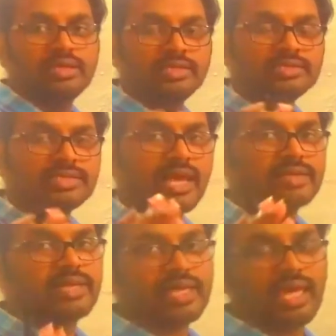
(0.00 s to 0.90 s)

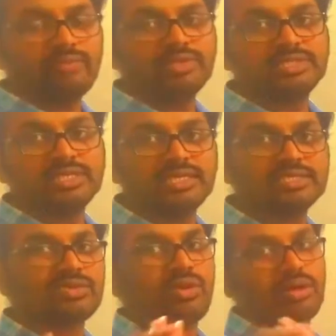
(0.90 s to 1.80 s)
inside the cavity
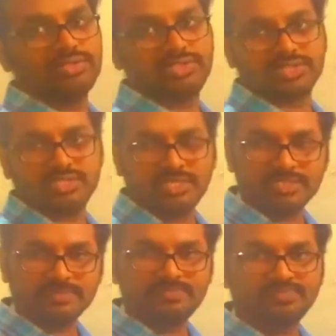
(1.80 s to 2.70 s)
is constant,
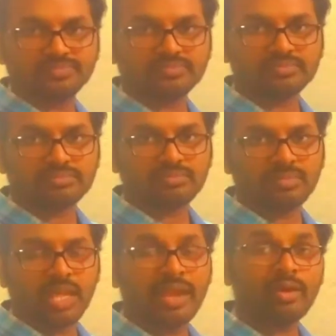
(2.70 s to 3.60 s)

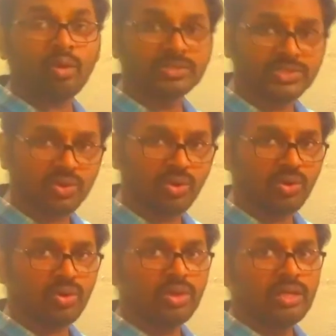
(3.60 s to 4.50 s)
and
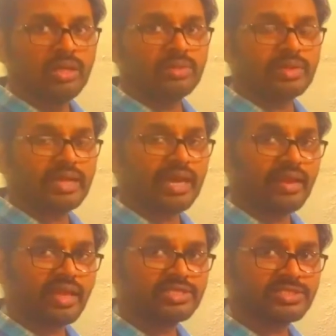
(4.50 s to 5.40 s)
also the
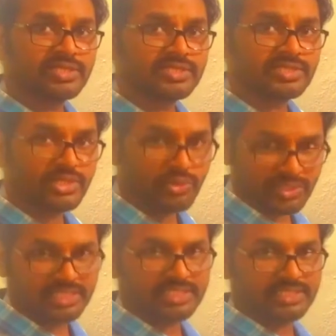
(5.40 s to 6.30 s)
direction is
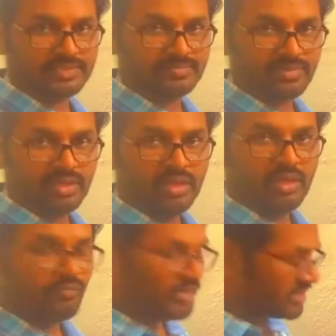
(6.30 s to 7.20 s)
unique,
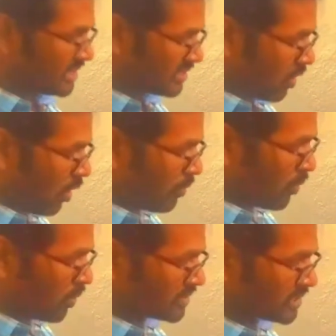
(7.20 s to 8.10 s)
which is
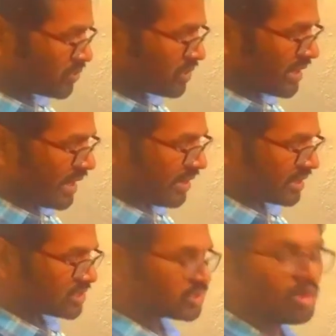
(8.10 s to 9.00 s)
opposite to the
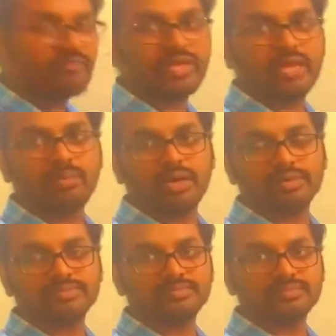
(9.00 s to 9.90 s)
direction of A bar.
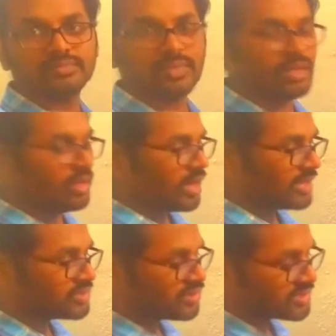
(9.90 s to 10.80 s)

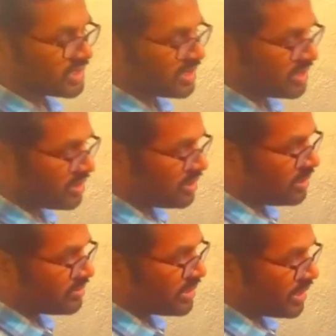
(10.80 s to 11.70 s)
As you
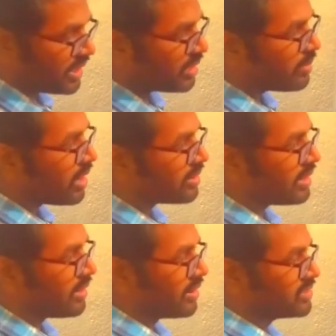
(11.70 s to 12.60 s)
see, the A bar
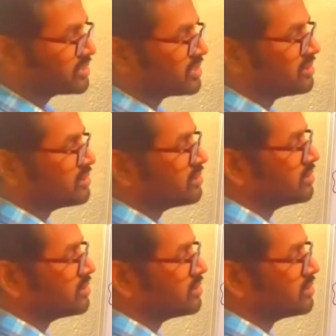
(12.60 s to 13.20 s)
direction,